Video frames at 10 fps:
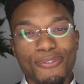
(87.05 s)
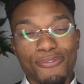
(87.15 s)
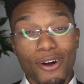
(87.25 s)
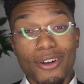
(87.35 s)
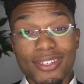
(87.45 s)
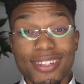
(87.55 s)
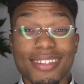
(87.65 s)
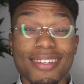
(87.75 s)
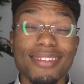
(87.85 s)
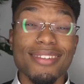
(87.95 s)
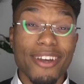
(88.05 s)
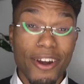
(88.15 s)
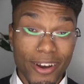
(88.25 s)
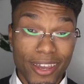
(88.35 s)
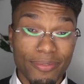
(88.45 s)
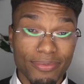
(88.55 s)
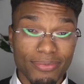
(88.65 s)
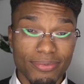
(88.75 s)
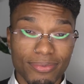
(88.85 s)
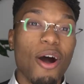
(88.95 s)
false sincerity.
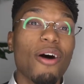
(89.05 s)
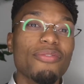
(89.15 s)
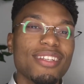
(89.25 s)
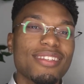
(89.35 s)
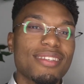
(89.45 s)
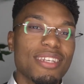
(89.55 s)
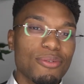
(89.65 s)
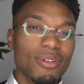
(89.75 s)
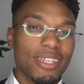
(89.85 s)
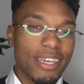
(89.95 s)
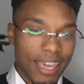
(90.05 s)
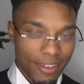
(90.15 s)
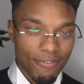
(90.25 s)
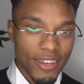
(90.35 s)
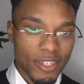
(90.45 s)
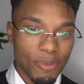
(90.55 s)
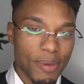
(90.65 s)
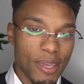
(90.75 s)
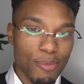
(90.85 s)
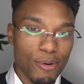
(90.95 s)
Often secretly envious
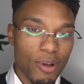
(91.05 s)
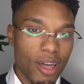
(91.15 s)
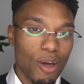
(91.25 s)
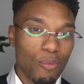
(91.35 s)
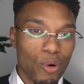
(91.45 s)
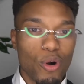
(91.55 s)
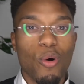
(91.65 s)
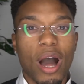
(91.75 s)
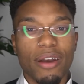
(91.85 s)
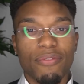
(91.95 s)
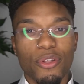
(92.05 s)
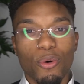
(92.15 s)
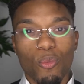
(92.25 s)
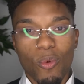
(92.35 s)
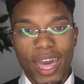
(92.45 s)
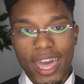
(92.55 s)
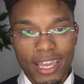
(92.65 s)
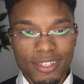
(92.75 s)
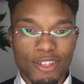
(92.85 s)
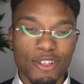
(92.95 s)
people will go out of their way to